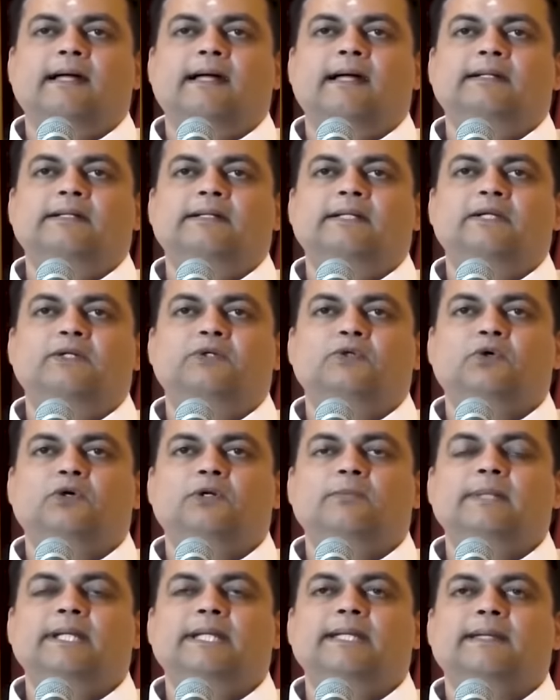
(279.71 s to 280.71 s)
And he
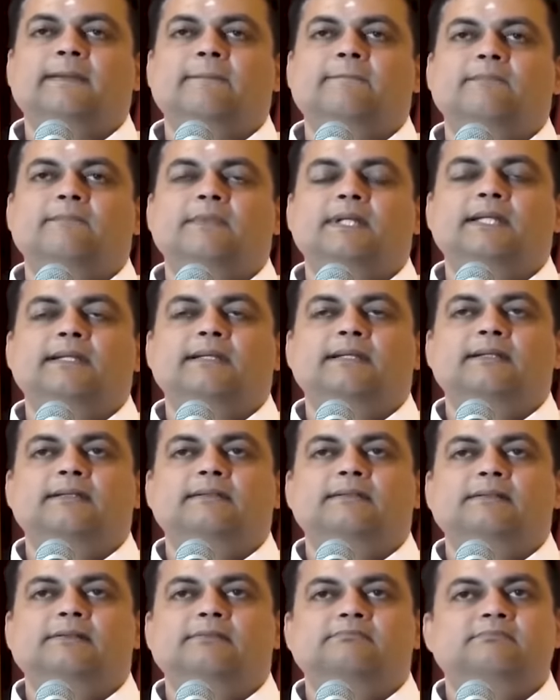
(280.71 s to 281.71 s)
told me,
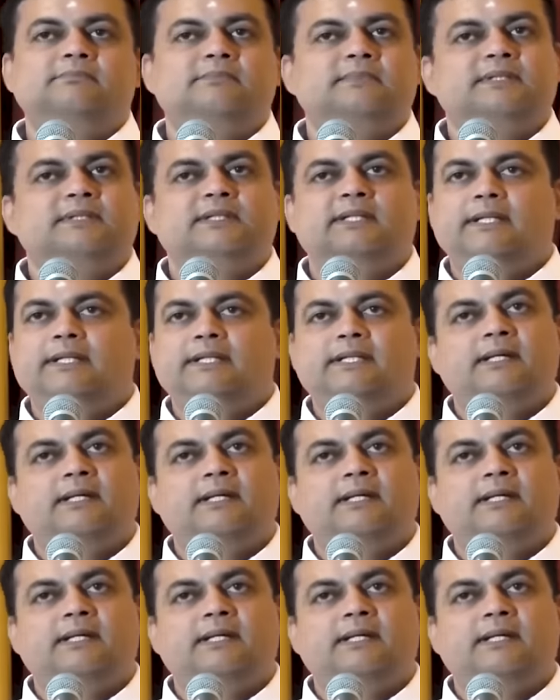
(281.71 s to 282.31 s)
the